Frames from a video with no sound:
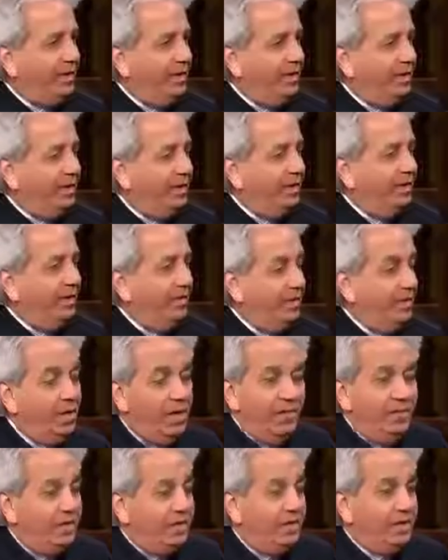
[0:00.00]
you. Huh? Yeah,
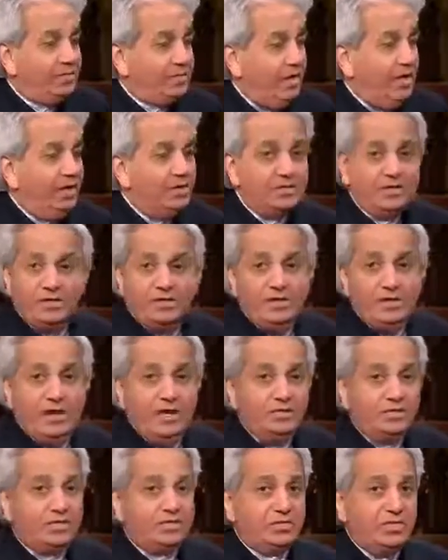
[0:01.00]
God because honestly, I mean,
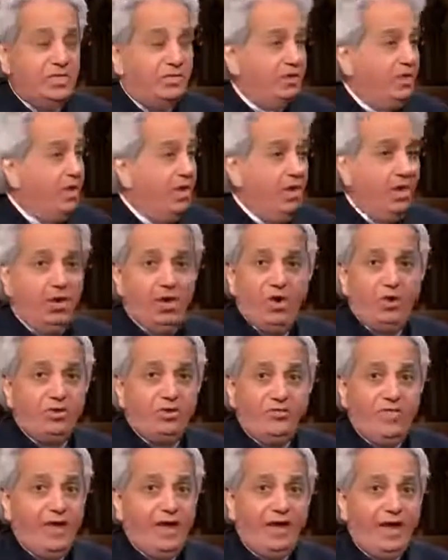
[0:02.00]
I just got all
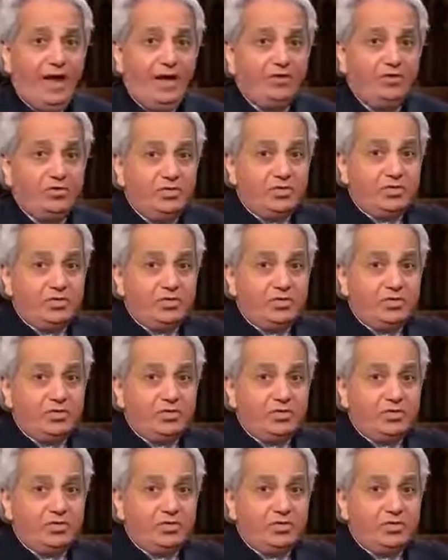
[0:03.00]
the fat out,